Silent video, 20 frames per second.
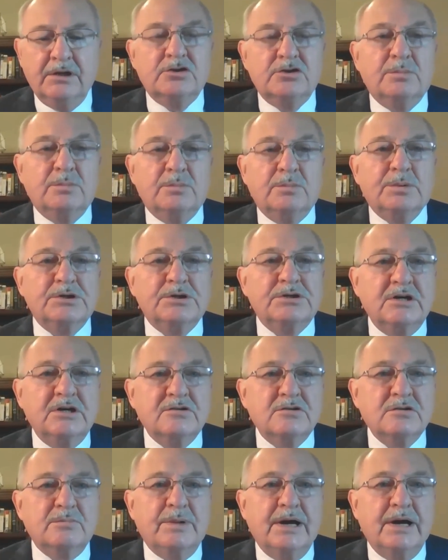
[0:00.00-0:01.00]
to
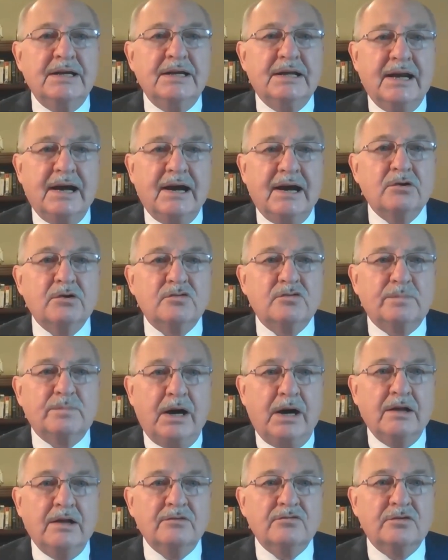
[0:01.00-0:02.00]
participate in our
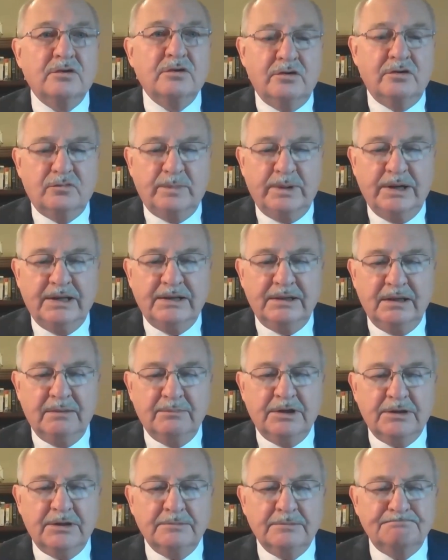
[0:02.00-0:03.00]
response to this
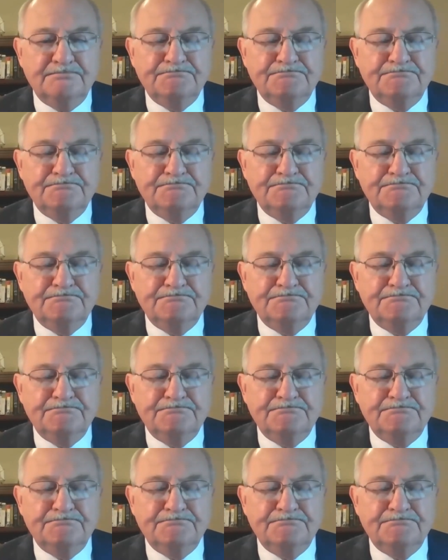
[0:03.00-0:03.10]
pandemic.